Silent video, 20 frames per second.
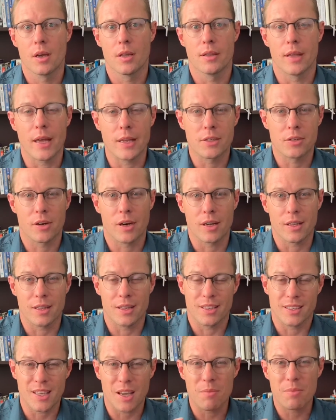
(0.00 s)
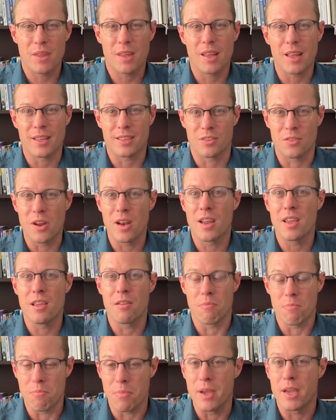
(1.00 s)
That's right, something that's really
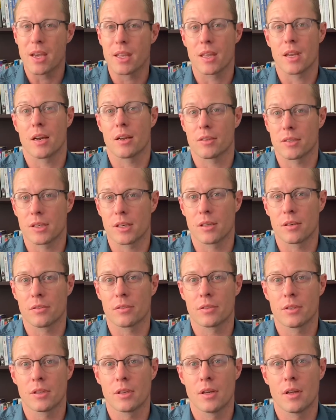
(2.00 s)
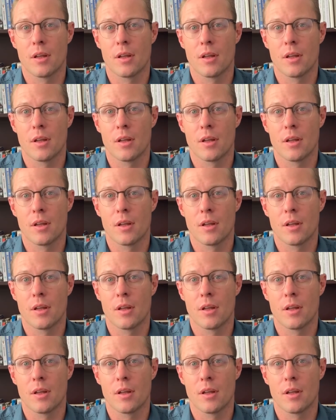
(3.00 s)
bigger than ourselves.